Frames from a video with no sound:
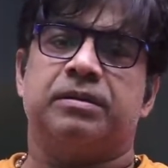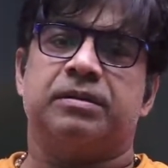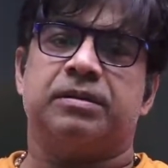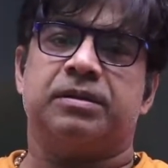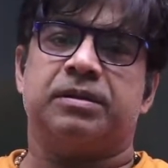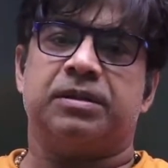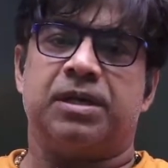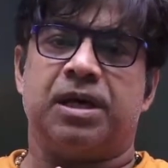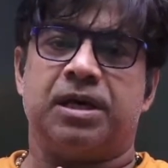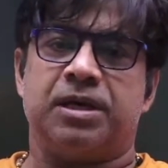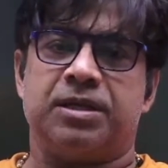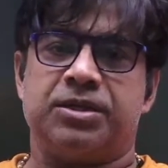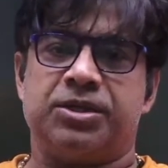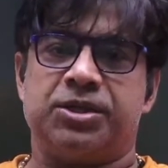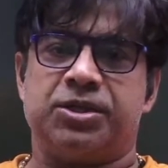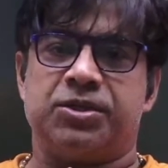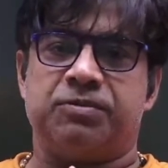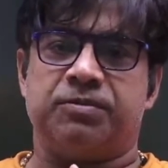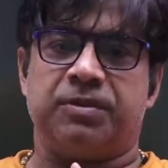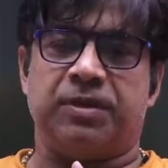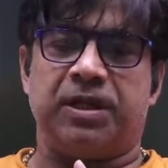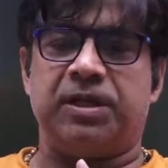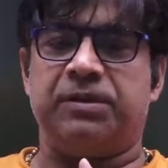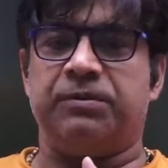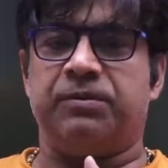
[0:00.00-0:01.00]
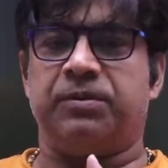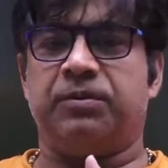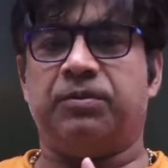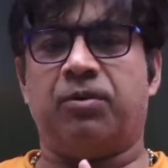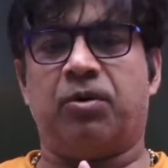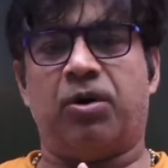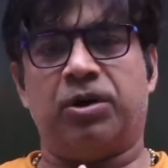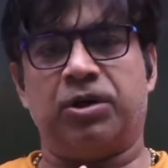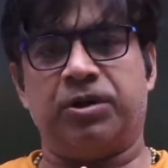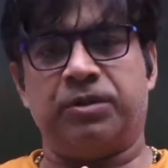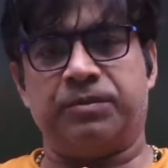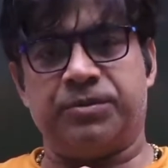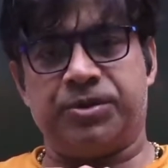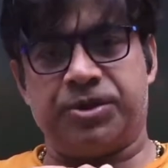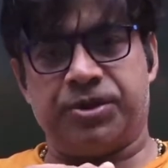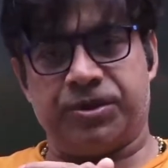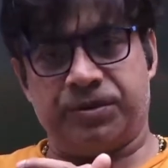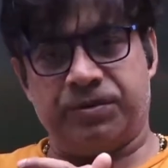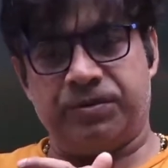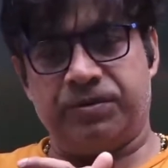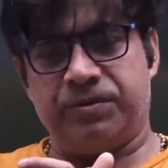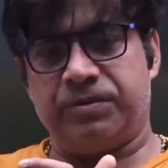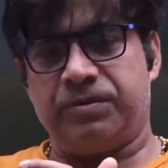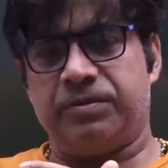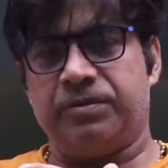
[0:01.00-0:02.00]
Class 12 Volume
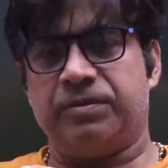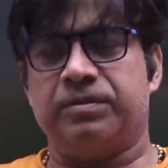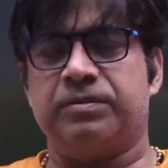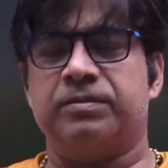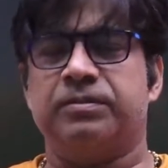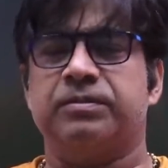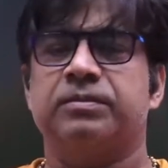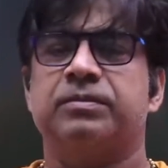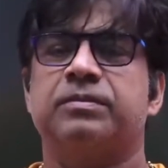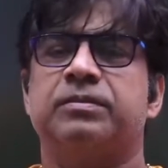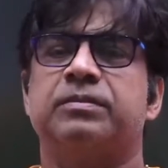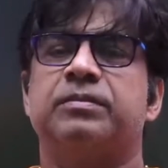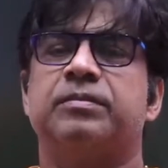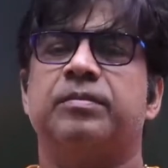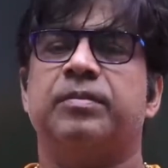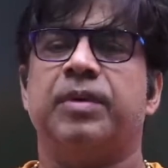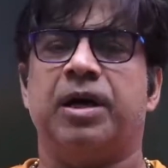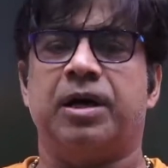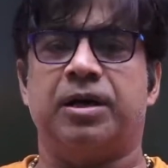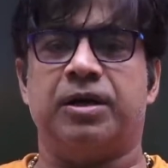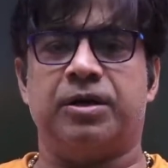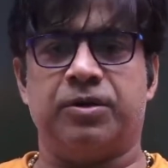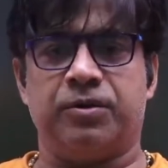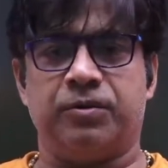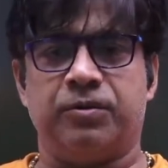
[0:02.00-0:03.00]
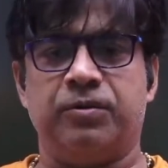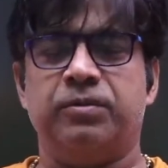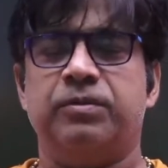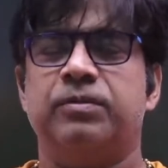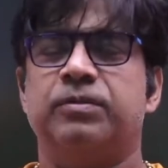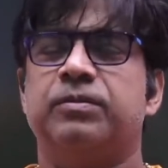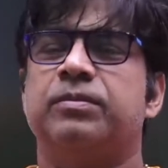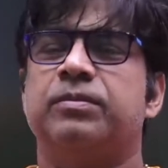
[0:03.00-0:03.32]
2 Part 2